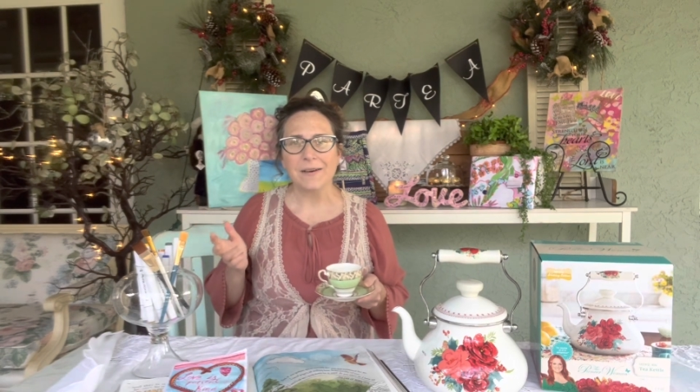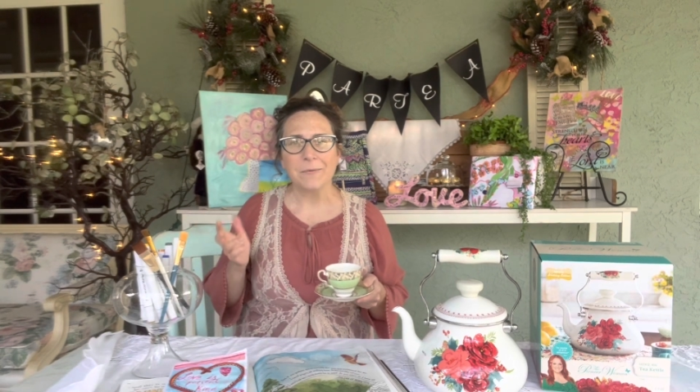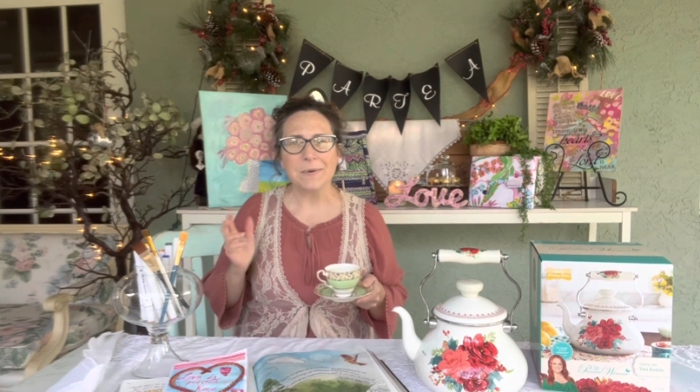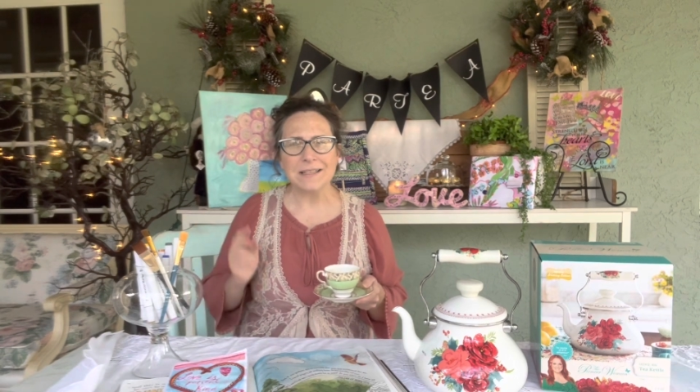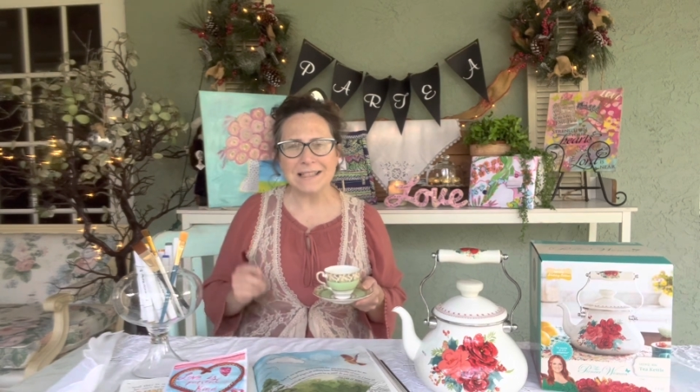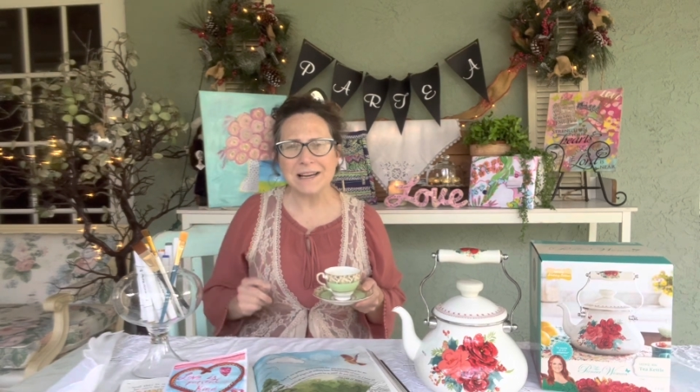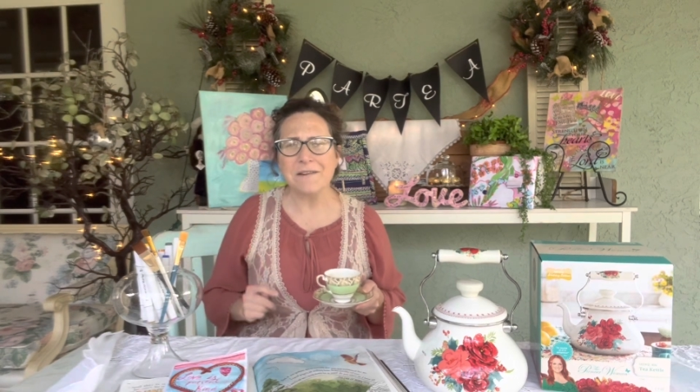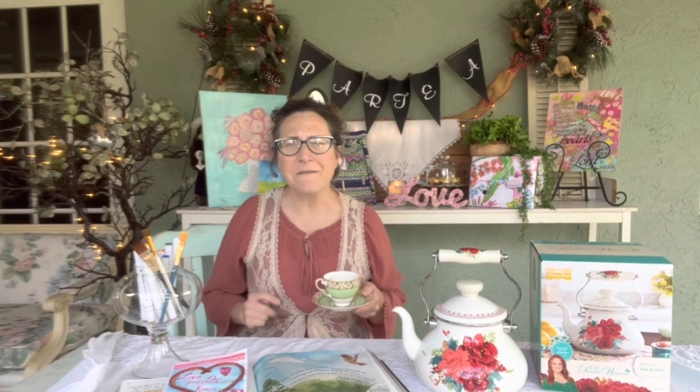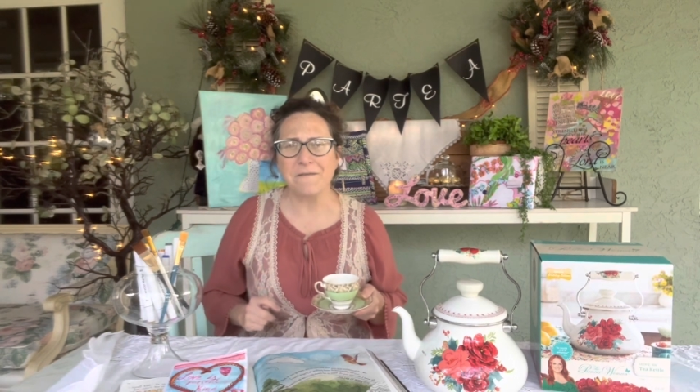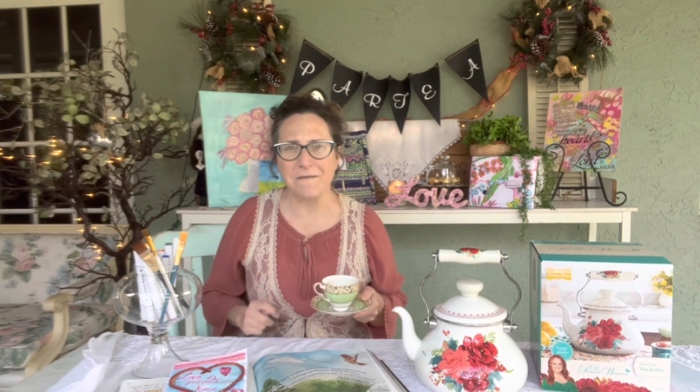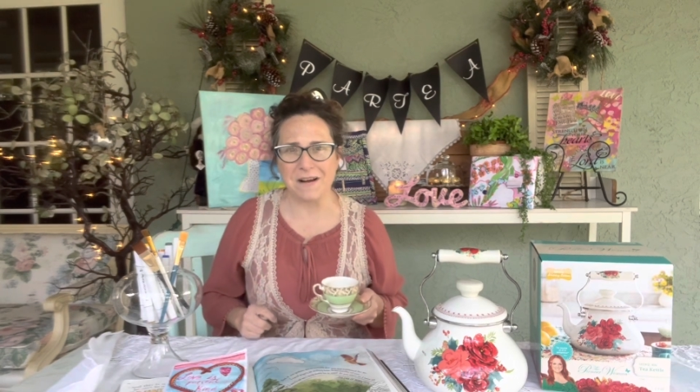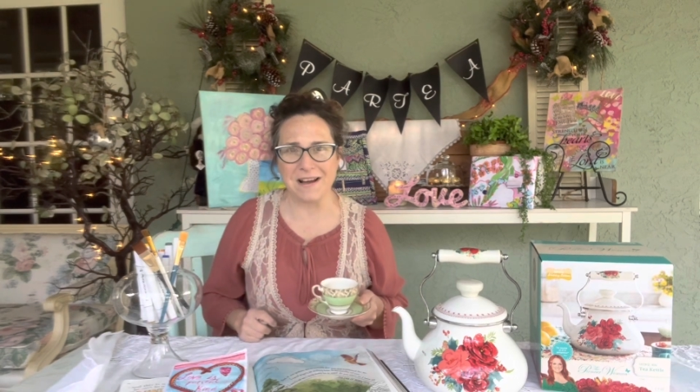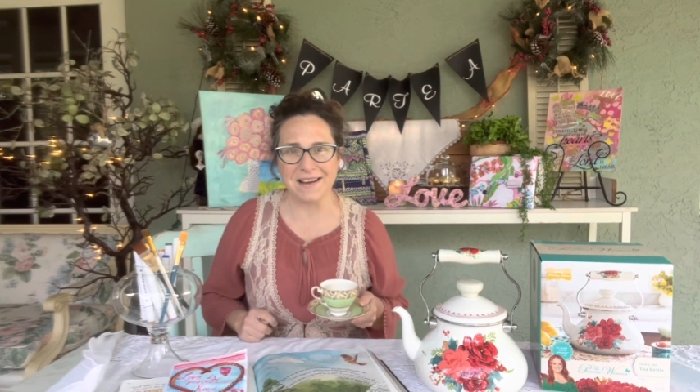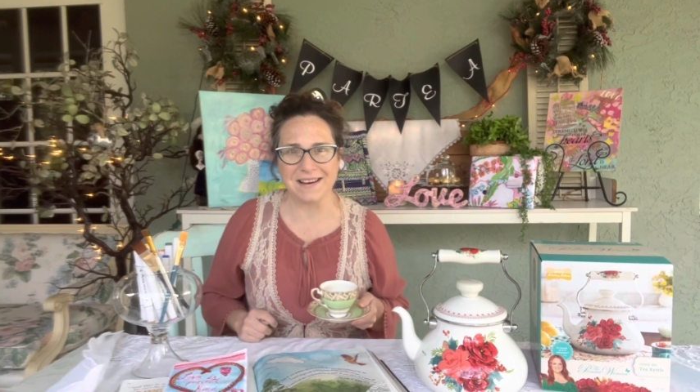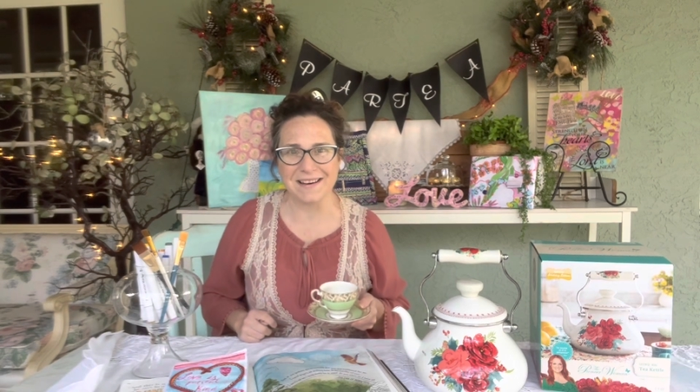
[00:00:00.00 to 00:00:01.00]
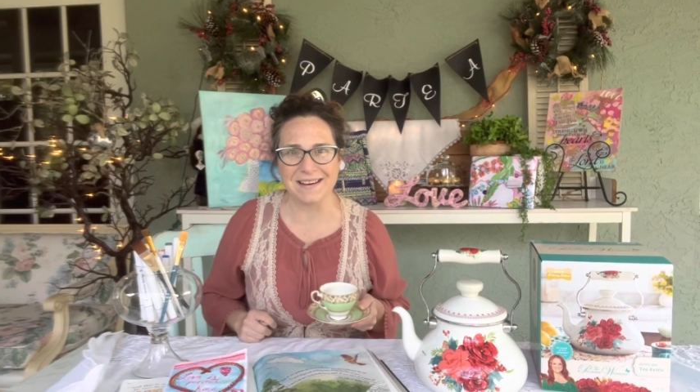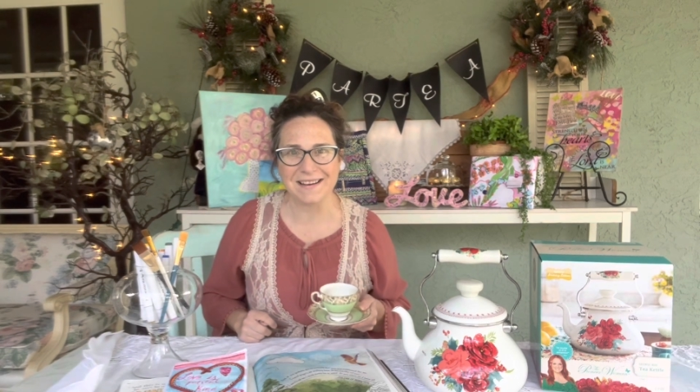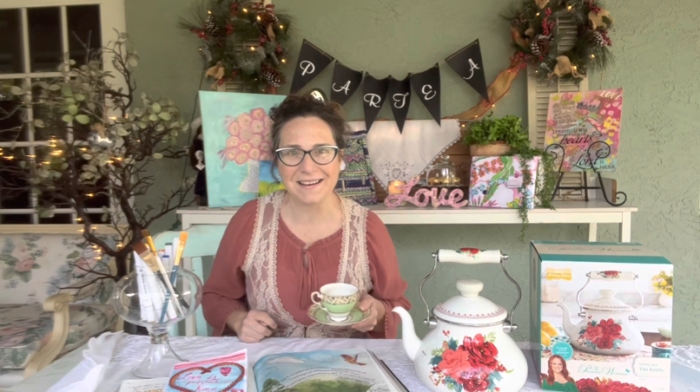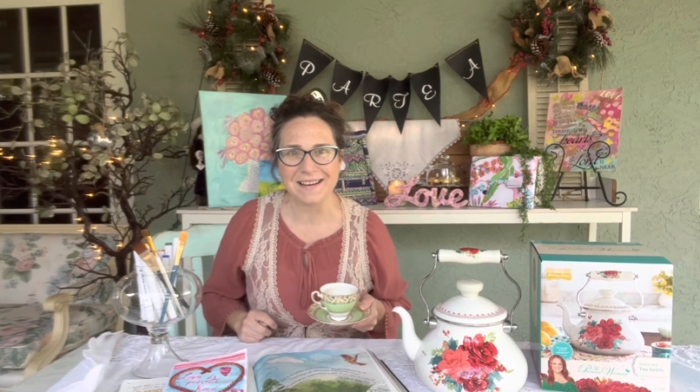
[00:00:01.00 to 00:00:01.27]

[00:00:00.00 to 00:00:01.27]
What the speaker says: Wasn't it fun?